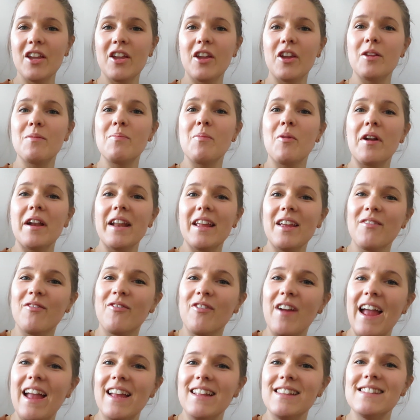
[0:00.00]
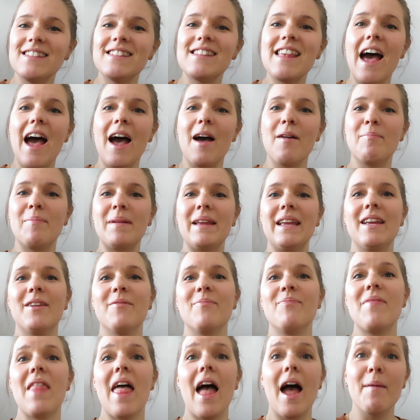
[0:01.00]
Good morning, friends. Happy
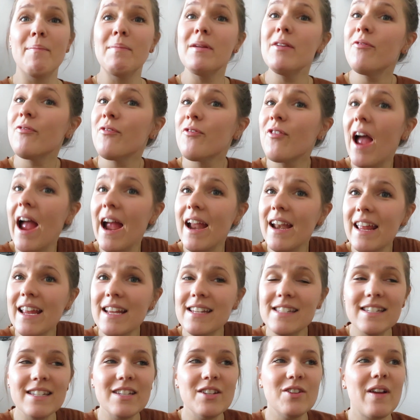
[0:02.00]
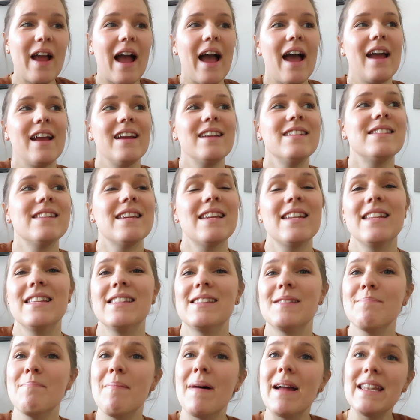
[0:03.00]
Friday to you guys. It
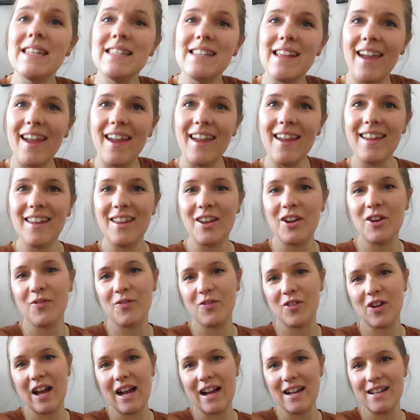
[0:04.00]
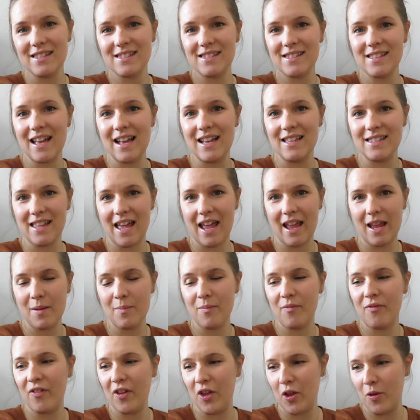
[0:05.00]
is Monday here for us as I
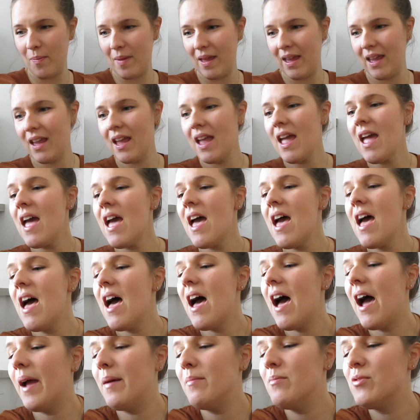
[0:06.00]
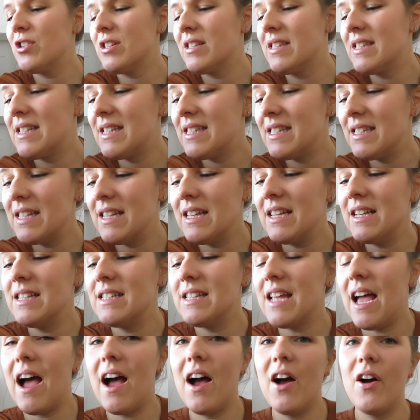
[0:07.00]
am filming. I'm just sitting
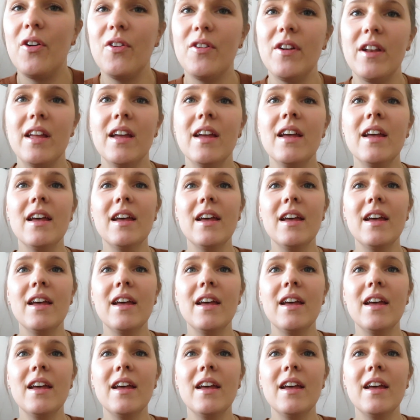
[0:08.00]
down